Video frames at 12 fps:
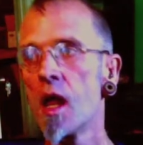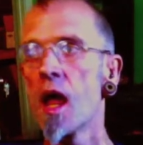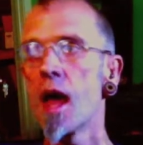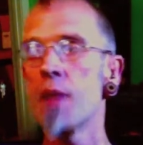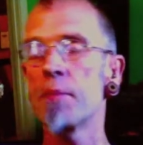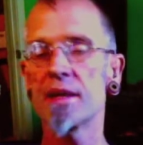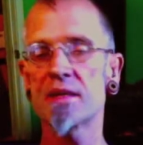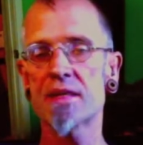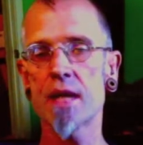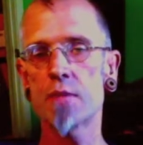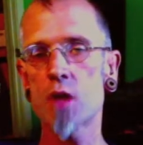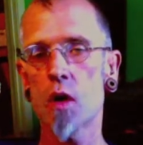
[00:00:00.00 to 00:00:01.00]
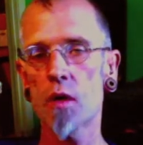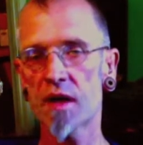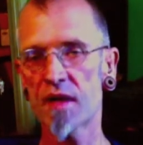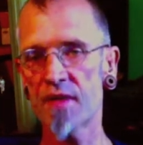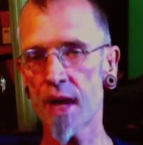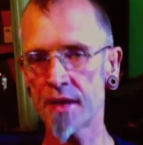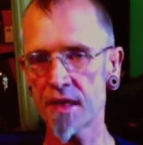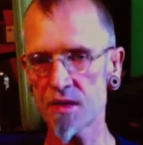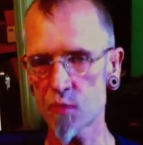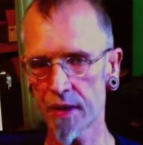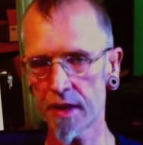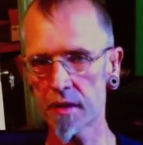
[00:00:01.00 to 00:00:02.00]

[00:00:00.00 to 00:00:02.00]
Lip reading: And by the same token, I've had these weird